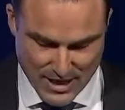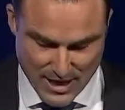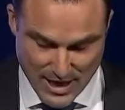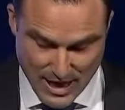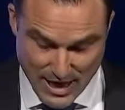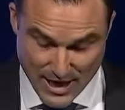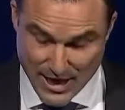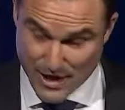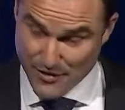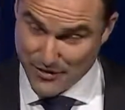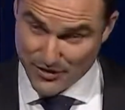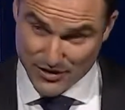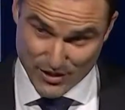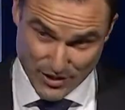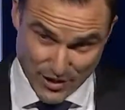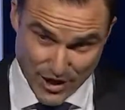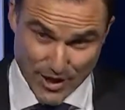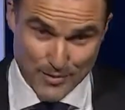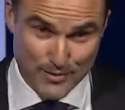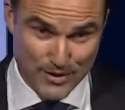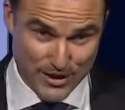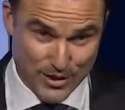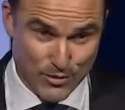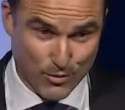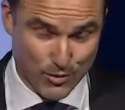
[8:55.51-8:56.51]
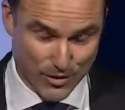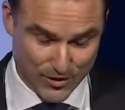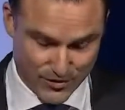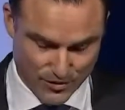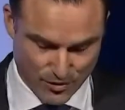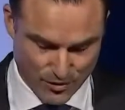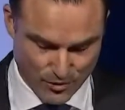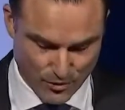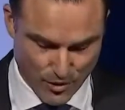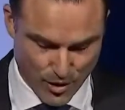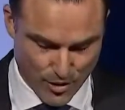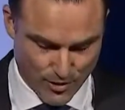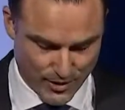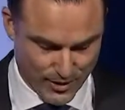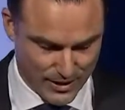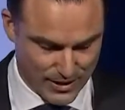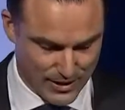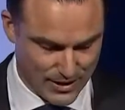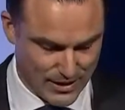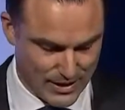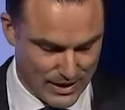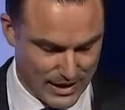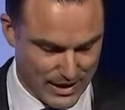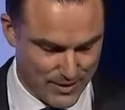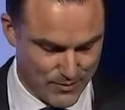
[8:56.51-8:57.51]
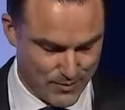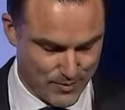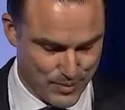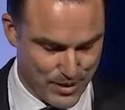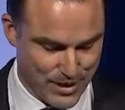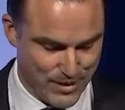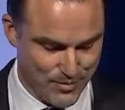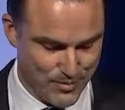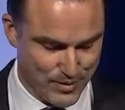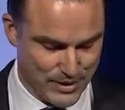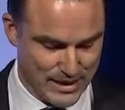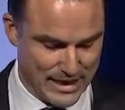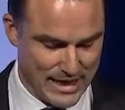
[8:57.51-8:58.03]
And at the time, it was heroic. But